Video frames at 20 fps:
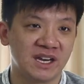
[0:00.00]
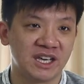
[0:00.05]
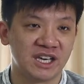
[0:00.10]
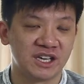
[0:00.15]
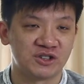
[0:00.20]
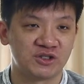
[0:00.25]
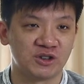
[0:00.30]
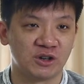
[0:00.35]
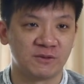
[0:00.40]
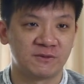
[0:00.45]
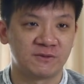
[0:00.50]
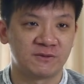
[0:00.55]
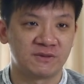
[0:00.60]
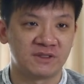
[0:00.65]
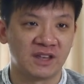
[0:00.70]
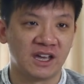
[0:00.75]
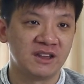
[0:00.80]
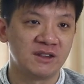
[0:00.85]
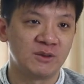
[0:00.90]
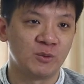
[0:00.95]
at the age of
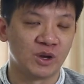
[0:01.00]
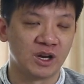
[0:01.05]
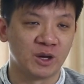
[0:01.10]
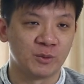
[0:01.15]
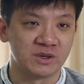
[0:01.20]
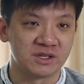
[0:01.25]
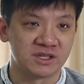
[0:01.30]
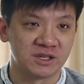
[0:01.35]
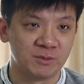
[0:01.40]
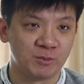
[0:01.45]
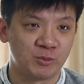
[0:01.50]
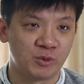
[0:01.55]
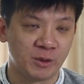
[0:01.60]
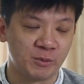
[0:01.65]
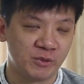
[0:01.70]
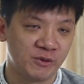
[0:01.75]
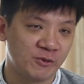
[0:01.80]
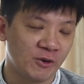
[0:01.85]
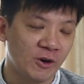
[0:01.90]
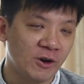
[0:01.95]
10 when I was in
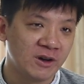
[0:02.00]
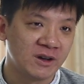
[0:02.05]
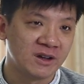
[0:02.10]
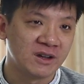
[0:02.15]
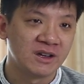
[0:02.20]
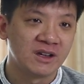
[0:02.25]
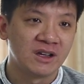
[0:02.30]
primary 4.